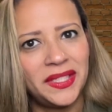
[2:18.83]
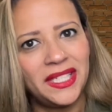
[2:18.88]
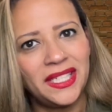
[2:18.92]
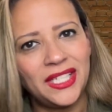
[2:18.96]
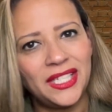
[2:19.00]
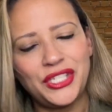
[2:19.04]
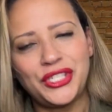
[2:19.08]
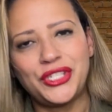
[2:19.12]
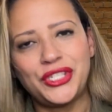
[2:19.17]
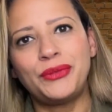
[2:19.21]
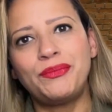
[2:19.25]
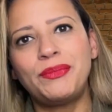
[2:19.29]

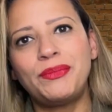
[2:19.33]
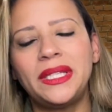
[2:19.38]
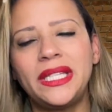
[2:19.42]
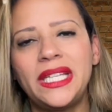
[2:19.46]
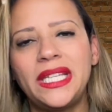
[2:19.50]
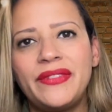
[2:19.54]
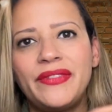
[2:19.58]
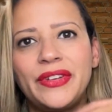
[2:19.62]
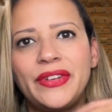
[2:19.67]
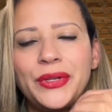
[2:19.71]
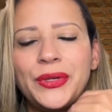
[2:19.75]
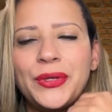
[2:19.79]
should
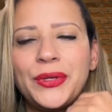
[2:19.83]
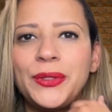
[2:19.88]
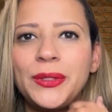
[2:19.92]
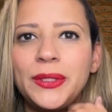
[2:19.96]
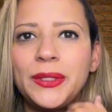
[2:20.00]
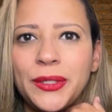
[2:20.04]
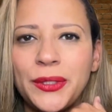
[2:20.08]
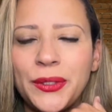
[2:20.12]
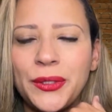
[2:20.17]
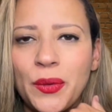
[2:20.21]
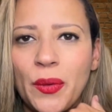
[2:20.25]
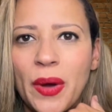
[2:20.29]
believe in
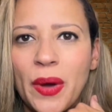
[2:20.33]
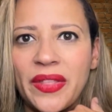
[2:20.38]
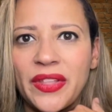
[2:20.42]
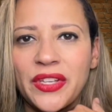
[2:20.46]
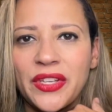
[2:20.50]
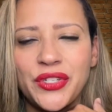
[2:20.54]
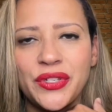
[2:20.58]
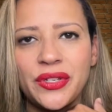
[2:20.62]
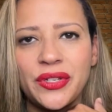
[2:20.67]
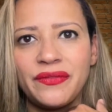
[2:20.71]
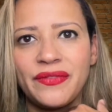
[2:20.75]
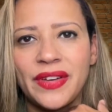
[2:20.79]
Hulu, why they
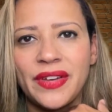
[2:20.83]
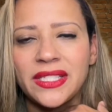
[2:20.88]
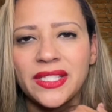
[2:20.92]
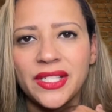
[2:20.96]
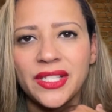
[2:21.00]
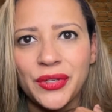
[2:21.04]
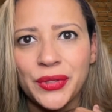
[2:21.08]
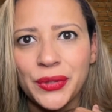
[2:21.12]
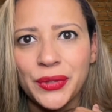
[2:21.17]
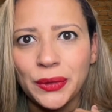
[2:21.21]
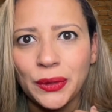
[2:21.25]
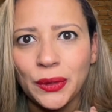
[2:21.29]
should invest
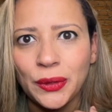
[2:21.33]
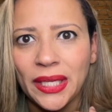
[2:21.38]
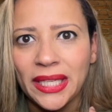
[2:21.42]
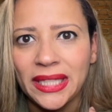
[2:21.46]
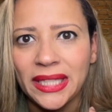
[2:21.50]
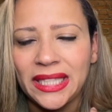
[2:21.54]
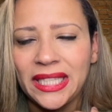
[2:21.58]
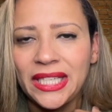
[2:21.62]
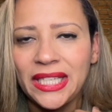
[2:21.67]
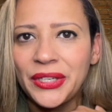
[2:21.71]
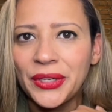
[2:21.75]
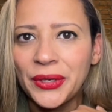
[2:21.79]
in Hulu
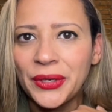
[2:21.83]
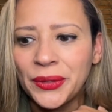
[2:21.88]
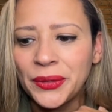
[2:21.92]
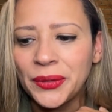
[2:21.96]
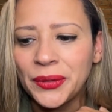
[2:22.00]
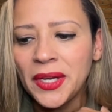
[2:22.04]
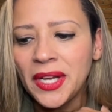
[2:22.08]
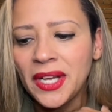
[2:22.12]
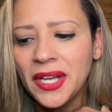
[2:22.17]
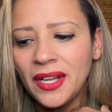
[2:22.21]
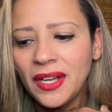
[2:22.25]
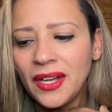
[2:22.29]
Latino,
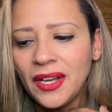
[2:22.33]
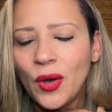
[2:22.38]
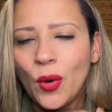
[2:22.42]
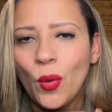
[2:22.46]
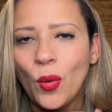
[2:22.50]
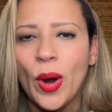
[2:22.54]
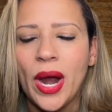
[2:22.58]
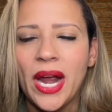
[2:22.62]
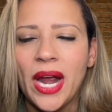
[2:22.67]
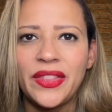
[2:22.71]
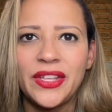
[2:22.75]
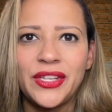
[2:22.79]

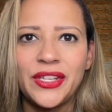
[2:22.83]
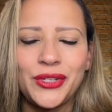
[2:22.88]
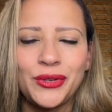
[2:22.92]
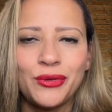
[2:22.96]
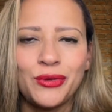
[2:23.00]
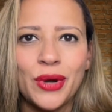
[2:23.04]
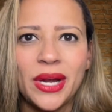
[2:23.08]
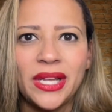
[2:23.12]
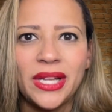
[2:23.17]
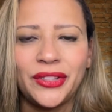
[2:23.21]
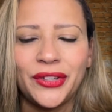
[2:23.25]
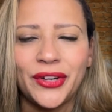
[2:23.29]
why they should
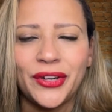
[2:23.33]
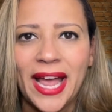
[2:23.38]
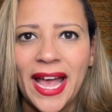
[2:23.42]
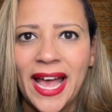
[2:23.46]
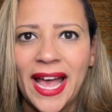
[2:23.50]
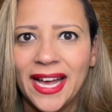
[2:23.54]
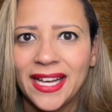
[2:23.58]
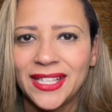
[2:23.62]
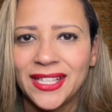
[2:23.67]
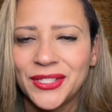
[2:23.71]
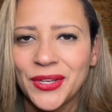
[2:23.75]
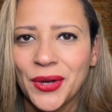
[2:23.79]
run their
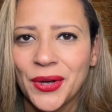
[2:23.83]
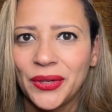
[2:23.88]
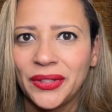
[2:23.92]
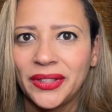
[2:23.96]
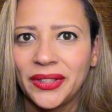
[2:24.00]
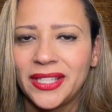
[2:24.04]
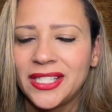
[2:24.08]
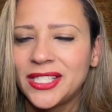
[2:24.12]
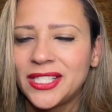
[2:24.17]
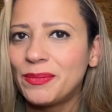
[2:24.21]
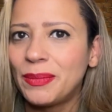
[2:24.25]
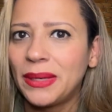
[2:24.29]
ads on
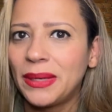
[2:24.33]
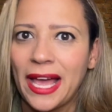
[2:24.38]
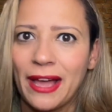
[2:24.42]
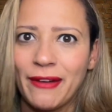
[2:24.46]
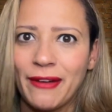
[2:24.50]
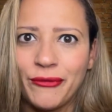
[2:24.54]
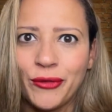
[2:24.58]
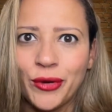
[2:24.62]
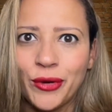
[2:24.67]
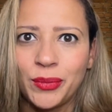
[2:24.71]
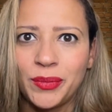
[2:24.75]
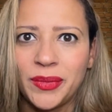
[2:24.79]
this
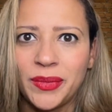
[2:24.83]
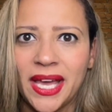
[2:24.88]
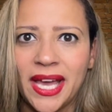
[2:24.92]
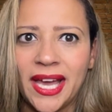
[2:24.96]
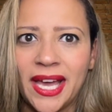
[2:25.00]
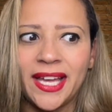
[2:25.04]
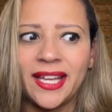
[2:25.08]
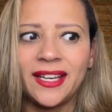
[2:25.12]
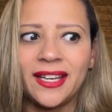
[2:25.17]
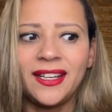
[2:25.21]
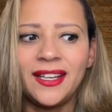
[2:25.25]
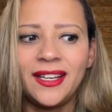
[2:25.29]
platform
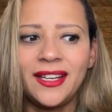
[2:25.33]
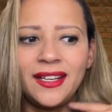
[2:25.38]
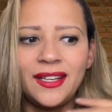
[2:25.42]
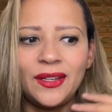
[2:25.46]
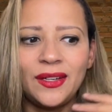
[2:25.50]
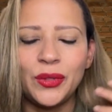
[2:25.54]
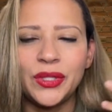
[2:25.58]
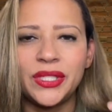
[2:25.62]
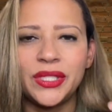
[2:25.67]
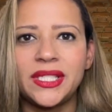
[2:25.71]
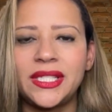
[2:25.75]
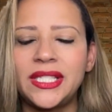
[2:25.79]
that
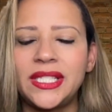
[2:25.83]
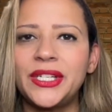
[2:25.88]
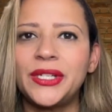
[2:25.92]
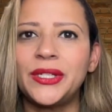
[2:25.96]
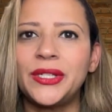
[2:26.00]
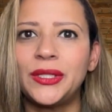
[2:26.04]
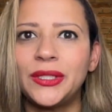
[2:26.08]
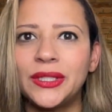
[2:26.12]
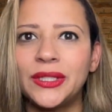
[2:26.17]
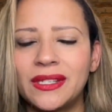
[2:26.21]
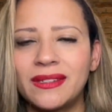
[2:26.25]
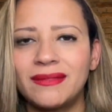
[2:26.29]
was
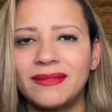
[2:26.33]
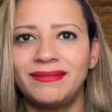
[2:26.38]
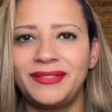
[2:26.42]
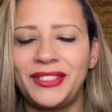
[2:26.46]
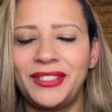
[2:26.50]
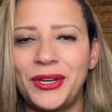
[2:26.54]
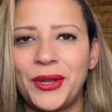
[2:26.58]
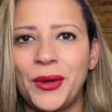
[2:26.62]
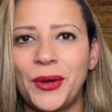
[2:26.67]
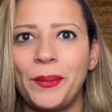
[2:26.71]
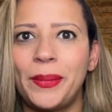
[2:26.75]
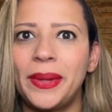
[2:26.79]
still,
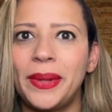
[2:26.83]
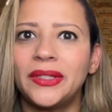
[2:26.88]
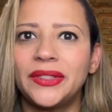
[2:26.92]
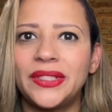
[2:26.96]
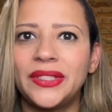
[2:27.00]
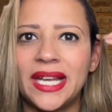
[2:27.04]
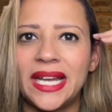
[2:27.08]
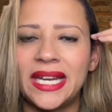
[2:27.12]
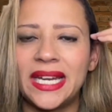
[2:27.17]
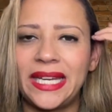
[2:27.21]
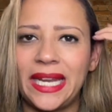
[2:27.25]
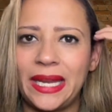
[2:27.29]

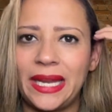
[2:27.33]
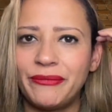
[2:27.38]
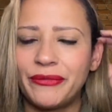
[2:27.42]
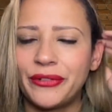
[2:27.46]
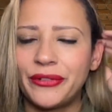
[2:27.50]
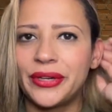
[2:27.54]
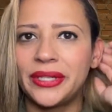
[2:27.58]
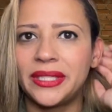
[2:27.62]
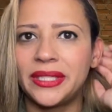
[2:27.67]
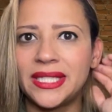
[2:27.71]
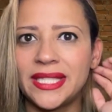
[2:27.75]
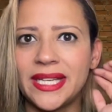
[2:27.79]
building a name for
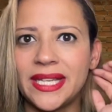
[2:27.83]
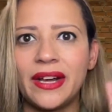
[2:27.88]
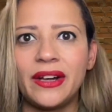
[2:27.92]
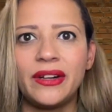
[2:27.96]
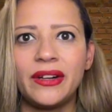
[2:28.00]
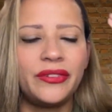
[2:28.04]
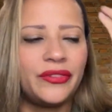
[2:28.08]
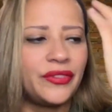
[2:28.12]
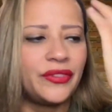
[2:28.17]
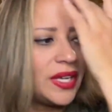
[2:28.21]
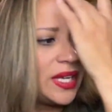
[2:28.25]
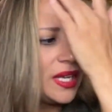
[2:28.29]

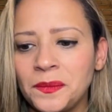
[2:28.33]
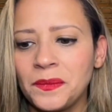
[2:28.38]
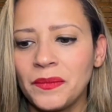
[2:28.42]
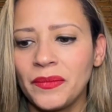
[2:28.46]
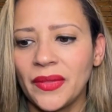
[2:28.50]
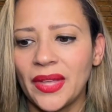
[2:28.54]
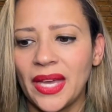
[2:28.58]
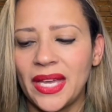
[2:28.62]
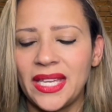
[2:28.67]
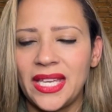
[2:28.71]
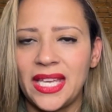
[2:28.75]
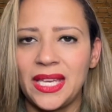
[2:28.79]
itself.
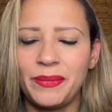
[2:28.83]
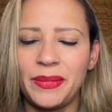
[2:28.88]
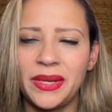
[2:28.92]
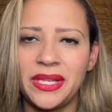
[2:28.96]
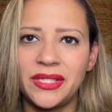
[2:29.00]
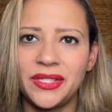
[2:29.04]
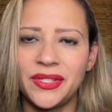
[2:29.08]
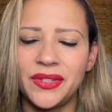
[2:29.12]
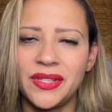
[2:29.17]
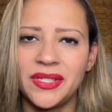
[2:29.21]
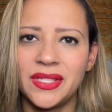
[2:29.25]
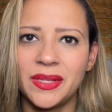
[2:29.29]
I came
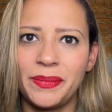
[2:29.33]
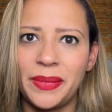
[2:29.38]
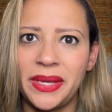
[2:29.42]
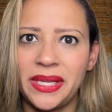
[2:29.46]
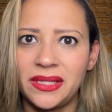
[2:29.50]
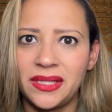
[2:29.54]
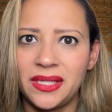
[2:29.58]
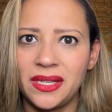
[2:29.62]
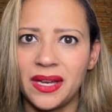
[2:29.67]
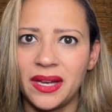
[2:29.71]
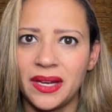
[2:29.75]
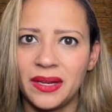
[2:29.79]
into this
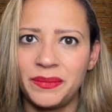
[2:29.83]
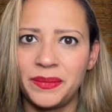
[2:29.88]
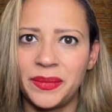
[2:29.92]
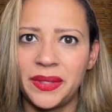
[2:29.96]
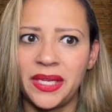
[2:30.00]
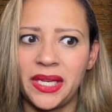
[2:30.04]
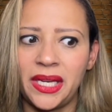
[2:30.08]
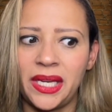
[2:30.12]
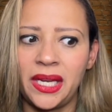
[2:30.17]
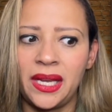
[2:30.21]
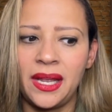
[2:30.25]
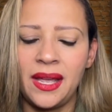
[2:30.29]
amazing
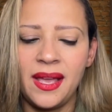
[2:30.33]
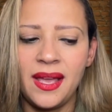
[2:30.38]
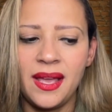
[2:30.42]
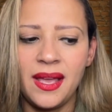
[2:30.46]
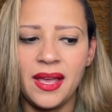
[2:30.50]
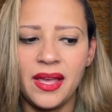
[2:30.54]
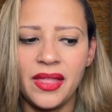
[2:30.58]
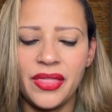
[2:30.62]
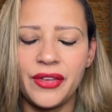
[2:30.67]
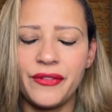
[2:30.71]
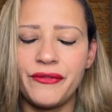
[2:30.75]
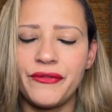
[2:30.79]
company.
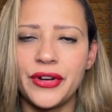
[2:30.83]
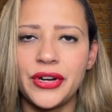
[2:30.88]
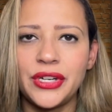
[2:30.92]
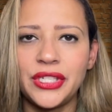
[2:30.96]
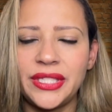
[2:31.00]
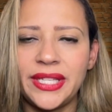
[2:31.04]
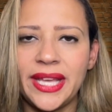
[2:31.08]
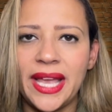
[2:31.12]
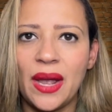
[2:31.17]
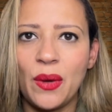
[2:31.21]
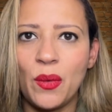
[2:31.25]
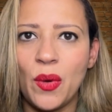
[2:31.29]
The first
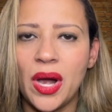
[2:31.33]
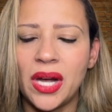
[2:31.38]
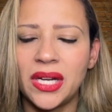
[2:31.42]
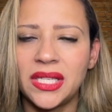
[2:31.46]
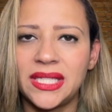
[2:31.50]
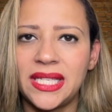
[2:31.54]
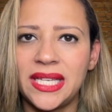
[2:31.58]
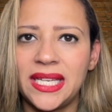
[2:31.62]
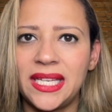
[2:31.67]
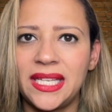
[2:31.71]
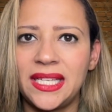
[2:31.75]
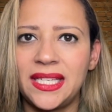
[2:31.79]
day I walked
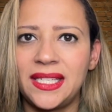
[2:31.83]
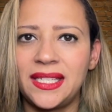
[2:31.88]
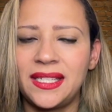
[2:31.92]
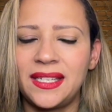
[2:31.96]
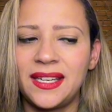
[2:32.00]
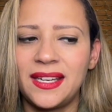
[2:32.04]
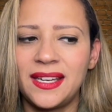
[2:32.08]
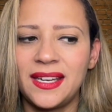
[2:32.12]
in,